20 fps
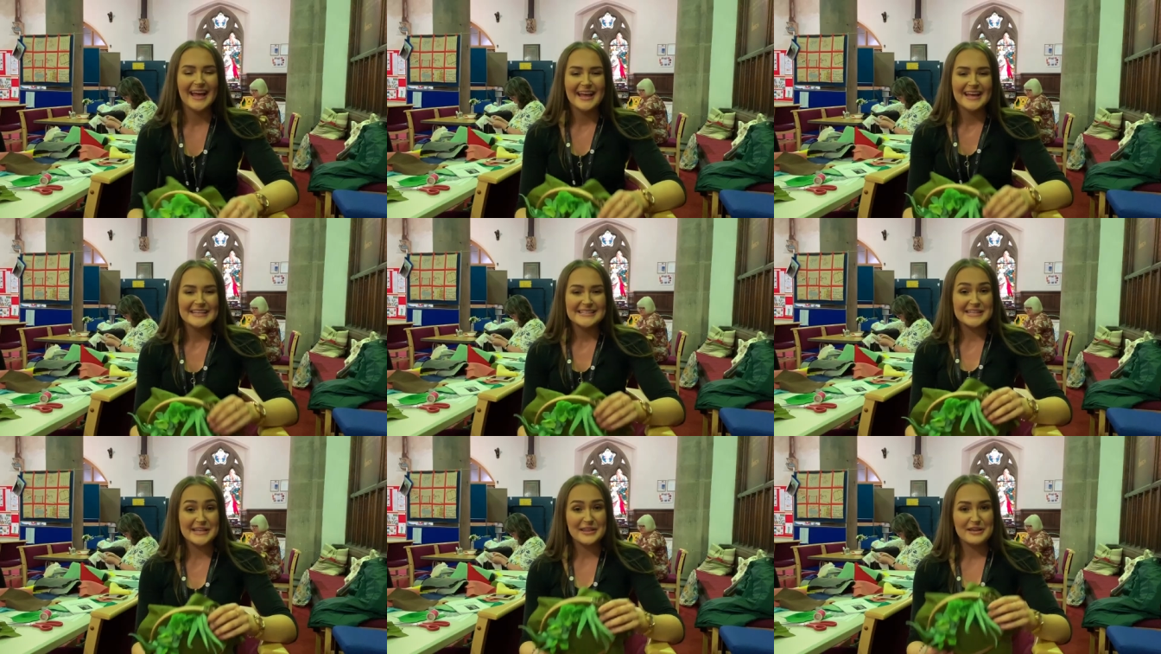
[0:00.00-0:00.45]

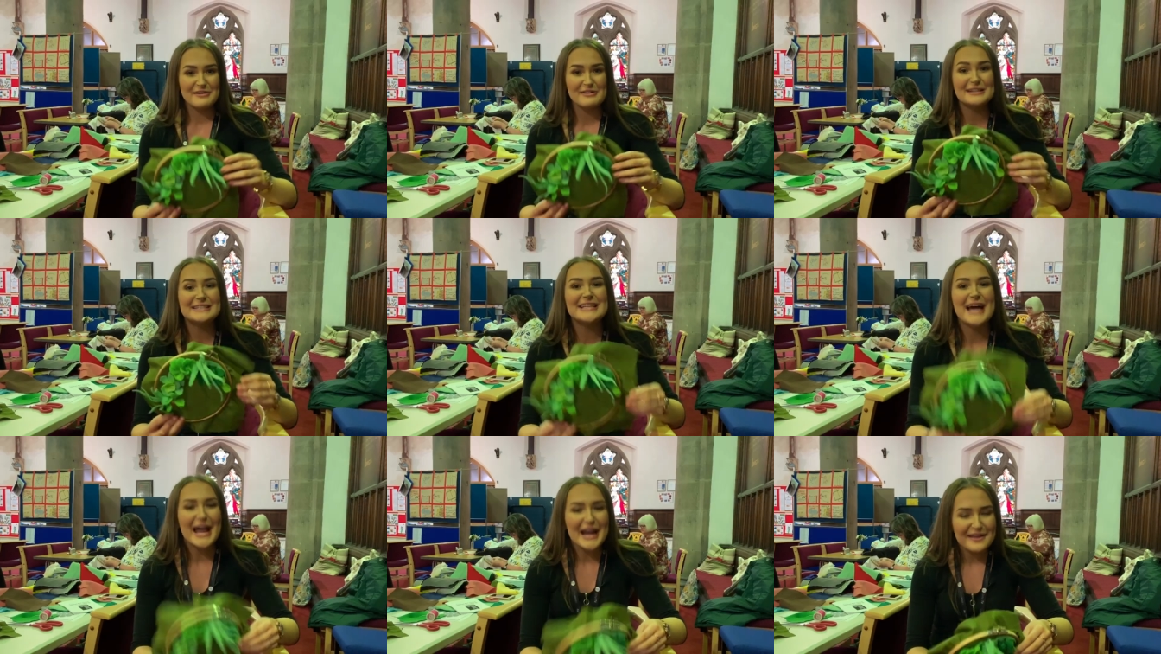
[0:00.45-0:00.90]
So there are
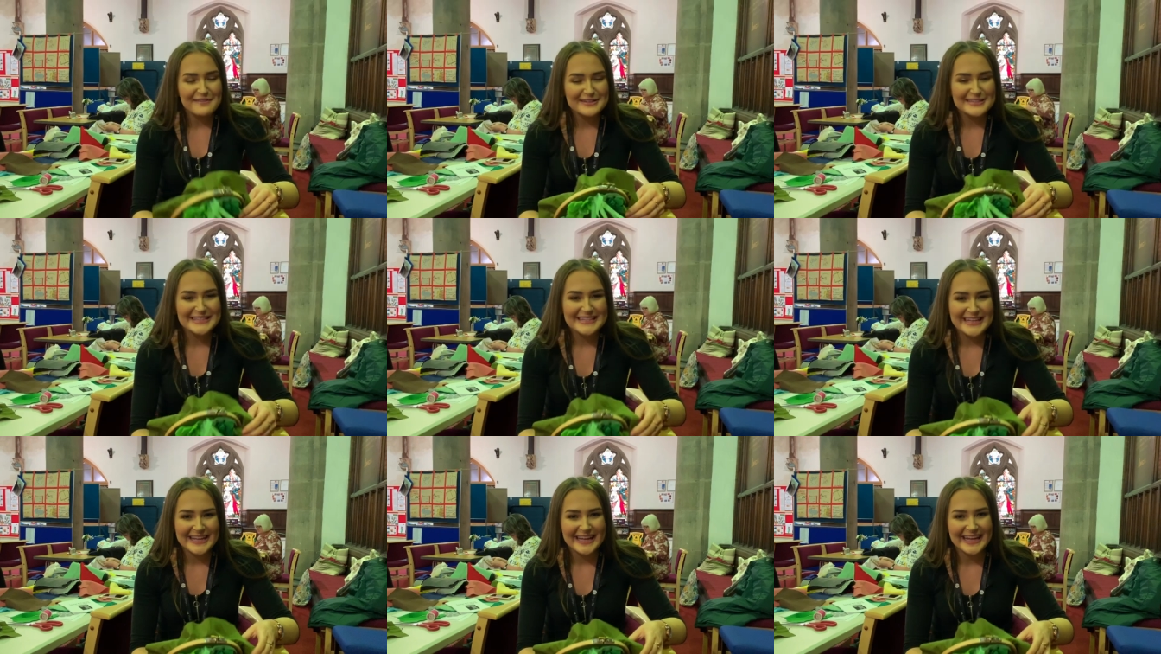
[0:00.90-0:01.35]
10 of us
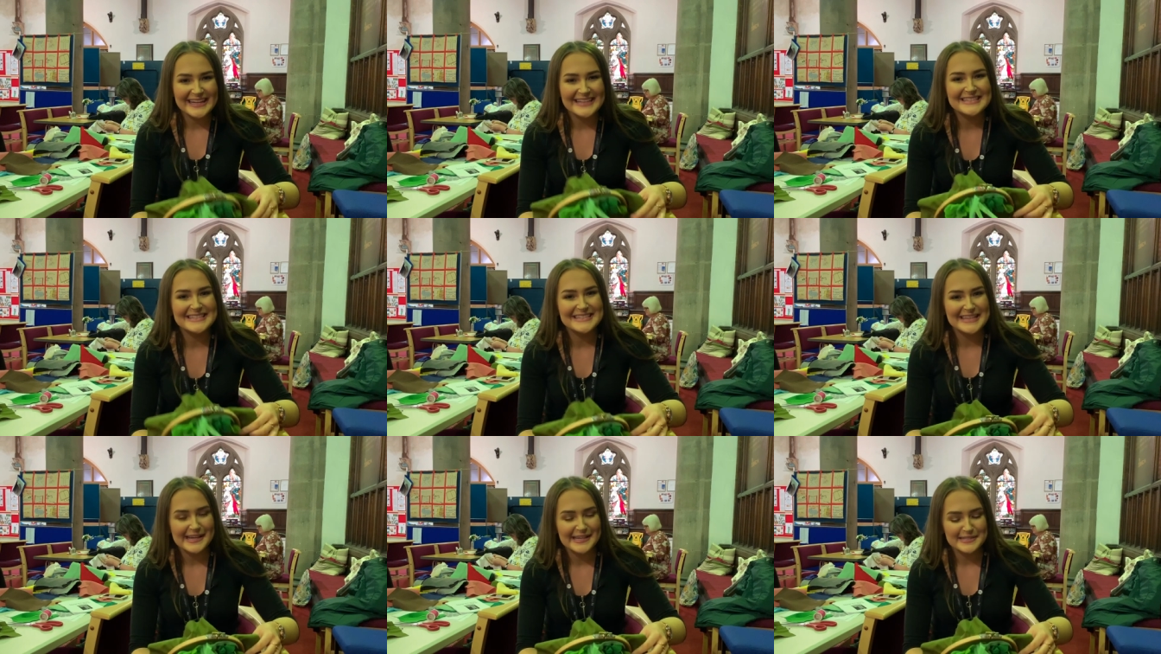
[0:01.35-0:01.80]
here at
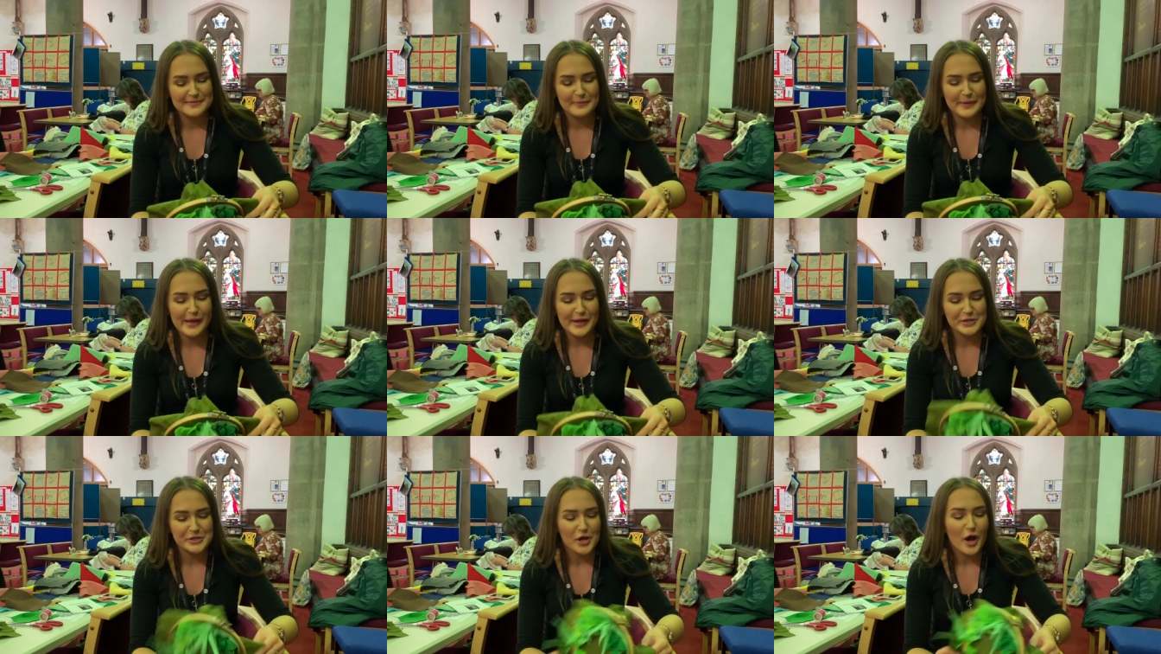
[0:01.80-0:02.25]
today's
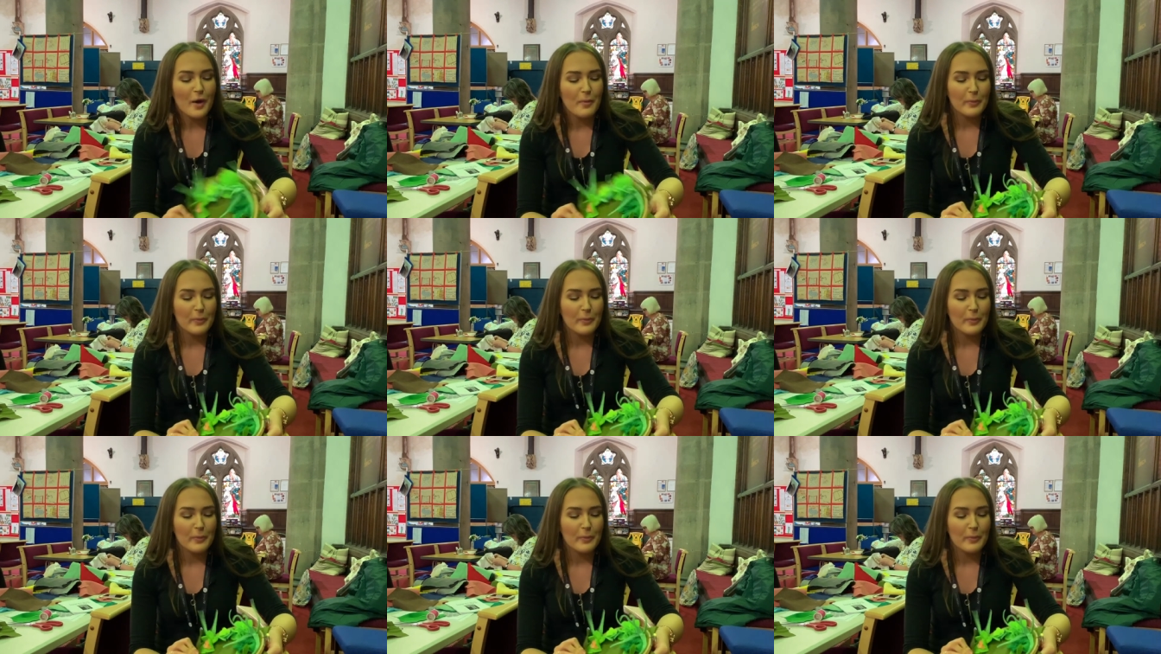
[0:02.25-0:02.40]
workshop.